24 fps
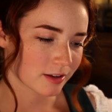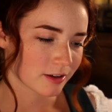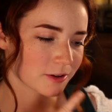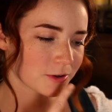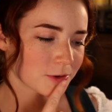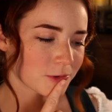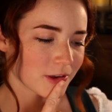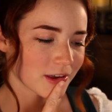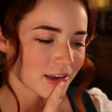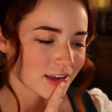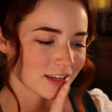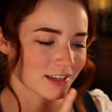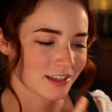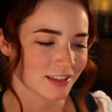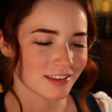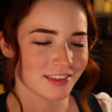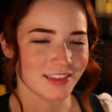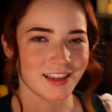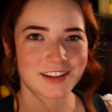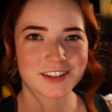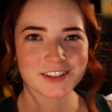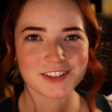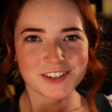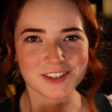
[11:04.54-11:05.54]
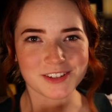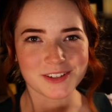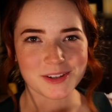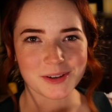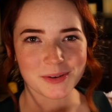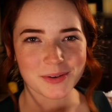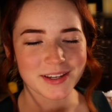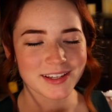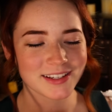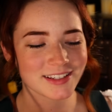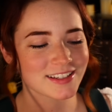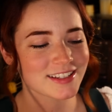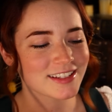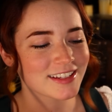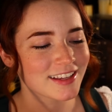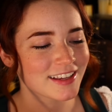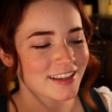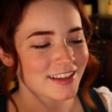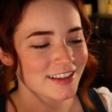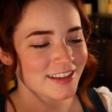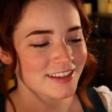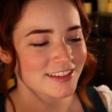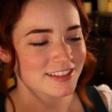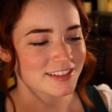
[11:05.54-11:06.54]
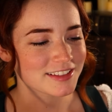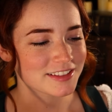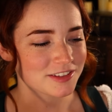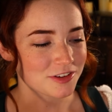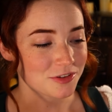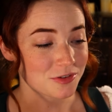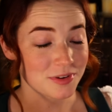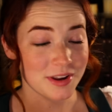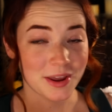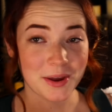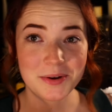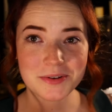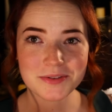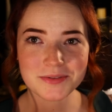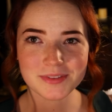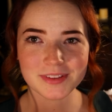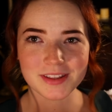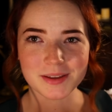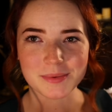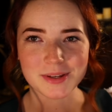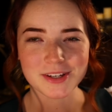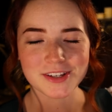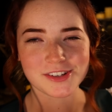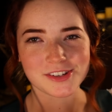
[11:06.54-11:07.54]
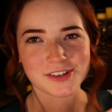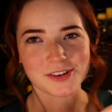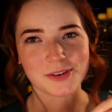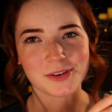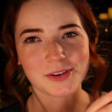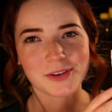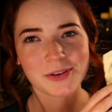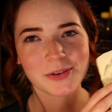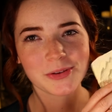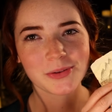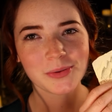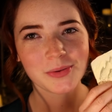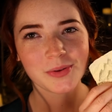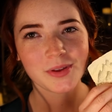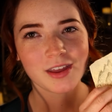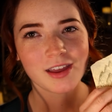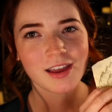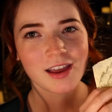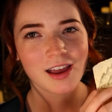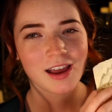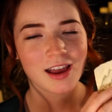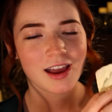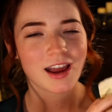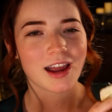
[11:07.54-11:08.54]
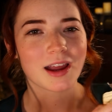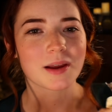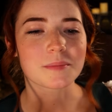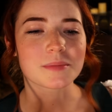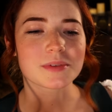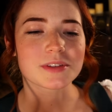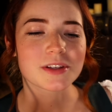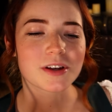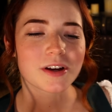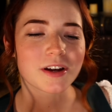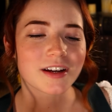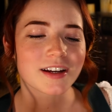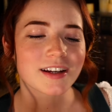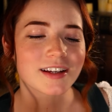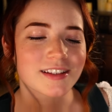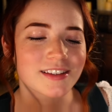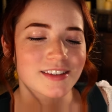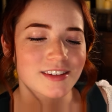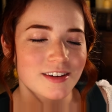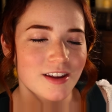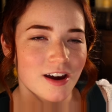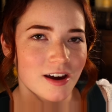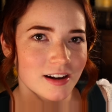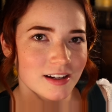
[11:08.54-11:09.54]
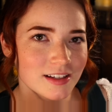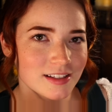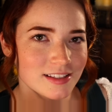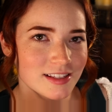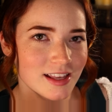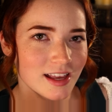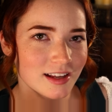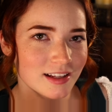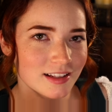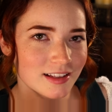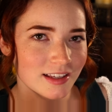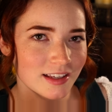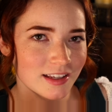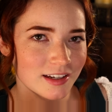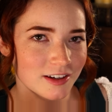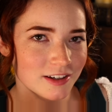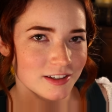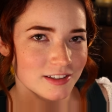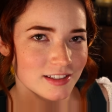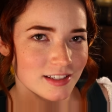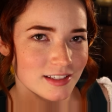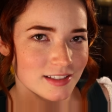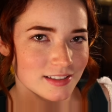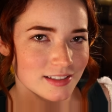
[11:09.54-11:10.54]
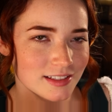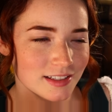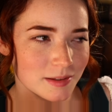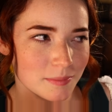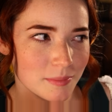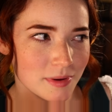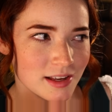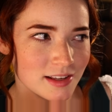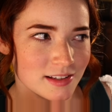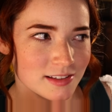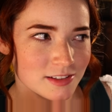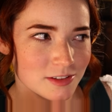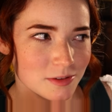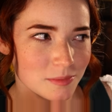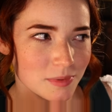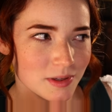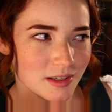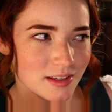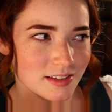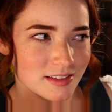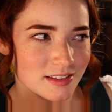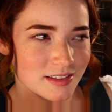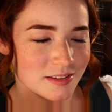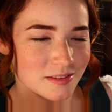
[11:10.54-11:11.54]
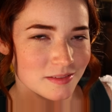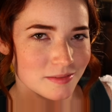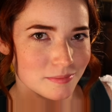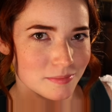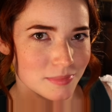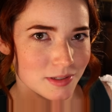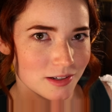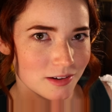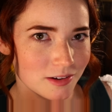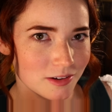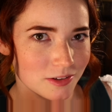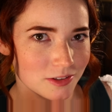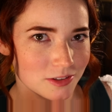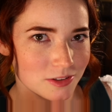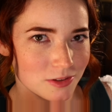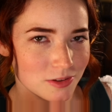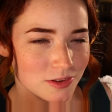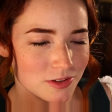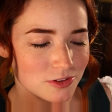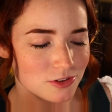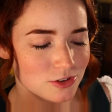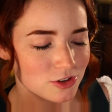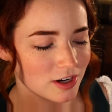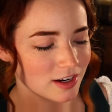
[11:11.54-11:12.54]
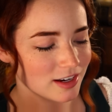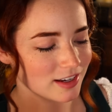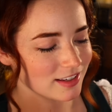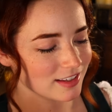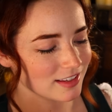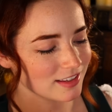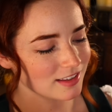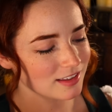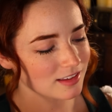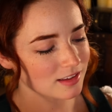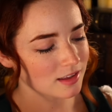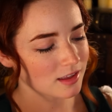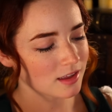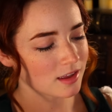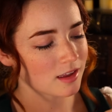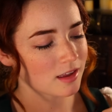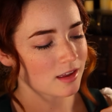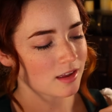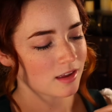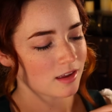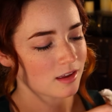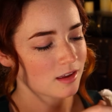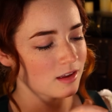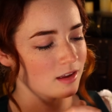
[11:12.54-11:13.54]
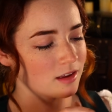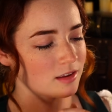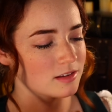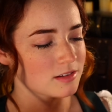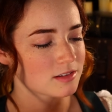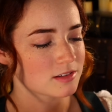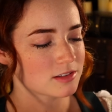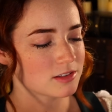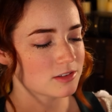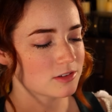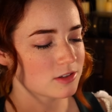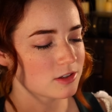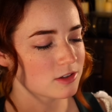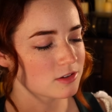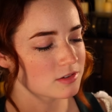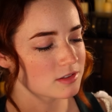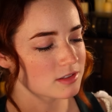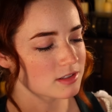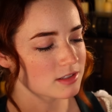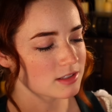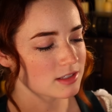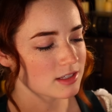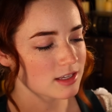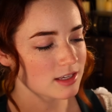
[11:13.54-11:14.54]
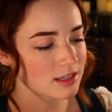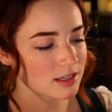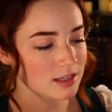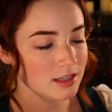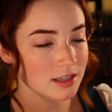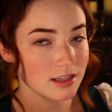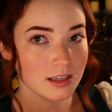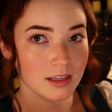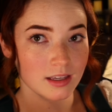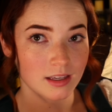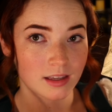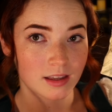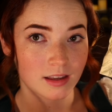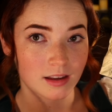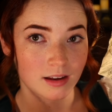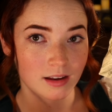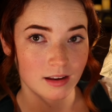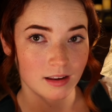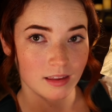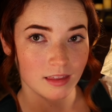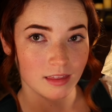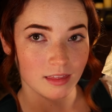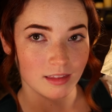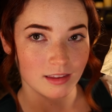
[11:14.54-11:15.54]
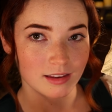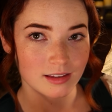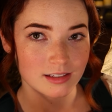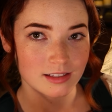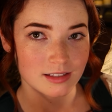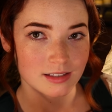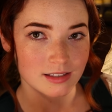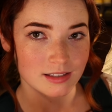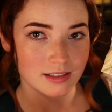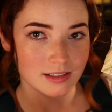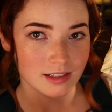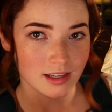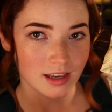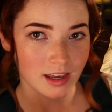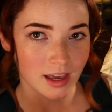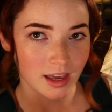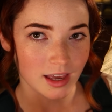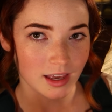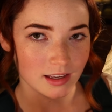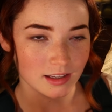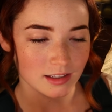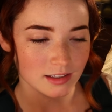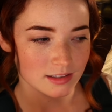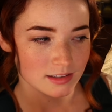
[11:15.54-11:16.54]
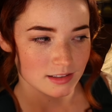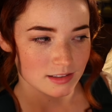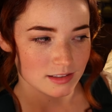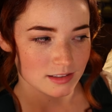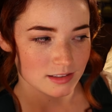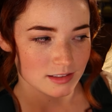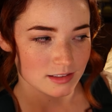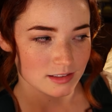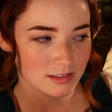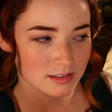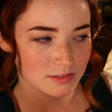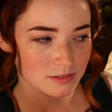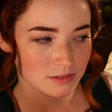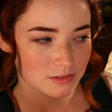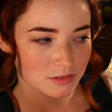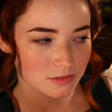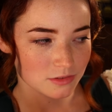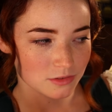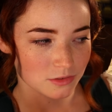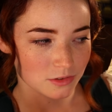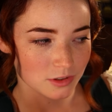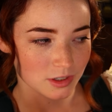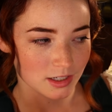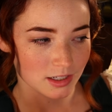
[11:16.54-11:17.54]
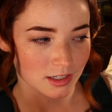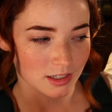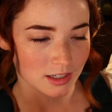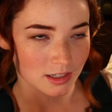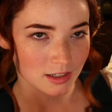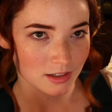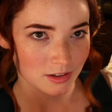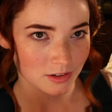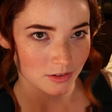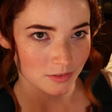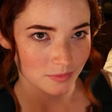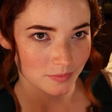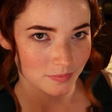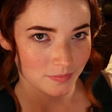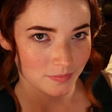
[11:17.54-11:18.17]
Okay, that should do it. So now, let me show you. I'm sorry it's not exactly an artistic masterpiece, but it'll do the trick. So you see this X right here?